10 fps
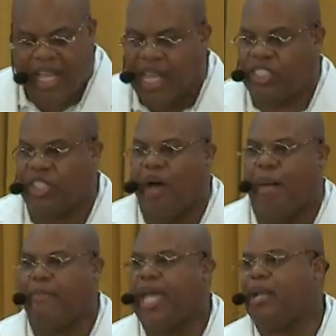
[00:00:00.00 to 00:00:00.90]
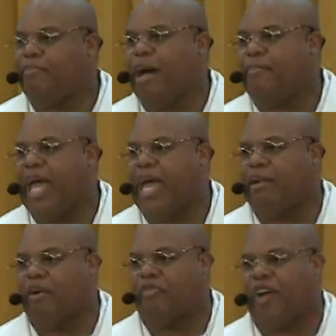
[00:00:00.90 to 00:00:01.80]
And so I made up my mind,
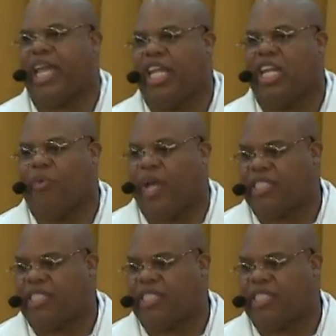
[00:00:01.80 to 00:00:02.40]
I'm going to fight anyway.